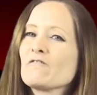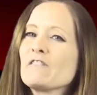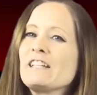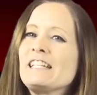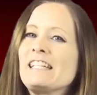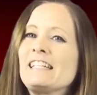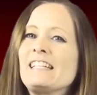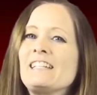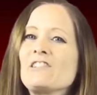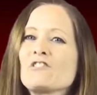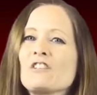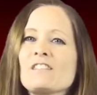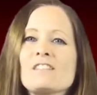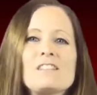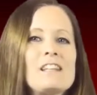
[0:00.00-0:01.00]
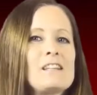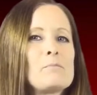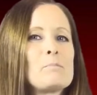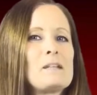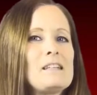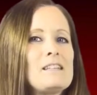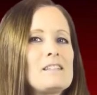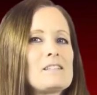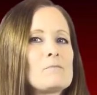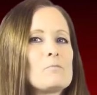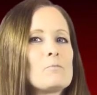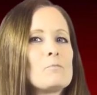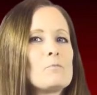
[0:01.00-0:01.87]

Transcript: really interested in peace